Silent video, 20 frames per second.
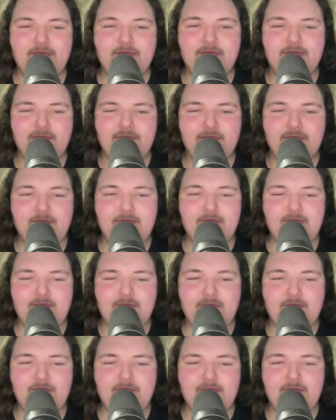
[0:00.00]

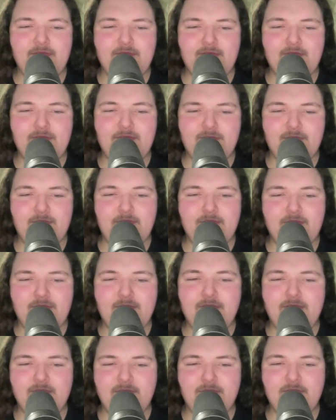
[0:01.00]

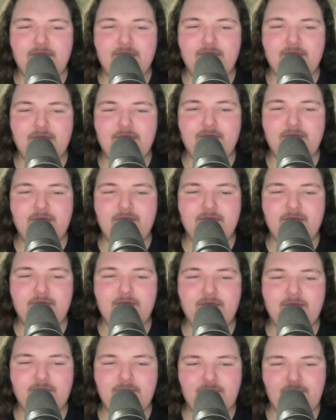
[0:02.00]

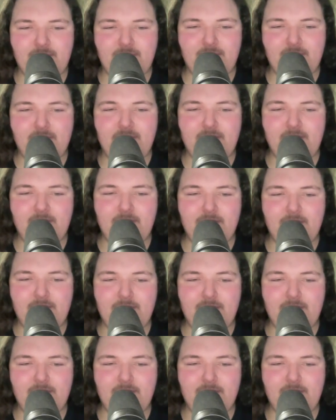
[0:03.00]
(silent)